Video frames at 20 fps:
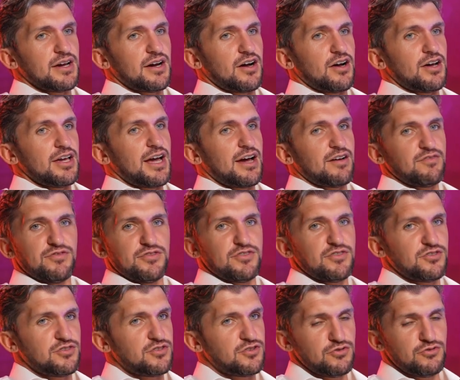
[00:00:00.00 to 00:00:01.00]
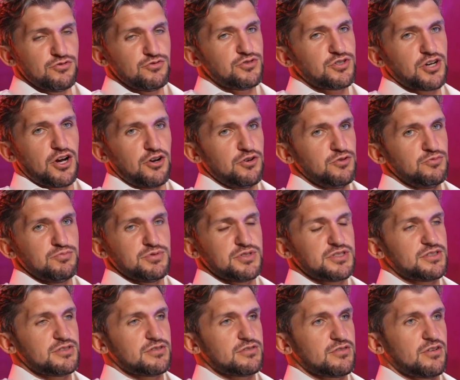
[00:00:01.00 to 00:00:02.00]
I have huge
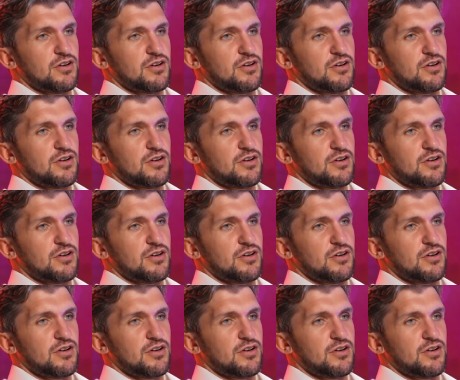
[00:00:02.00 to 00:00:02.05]
hopes.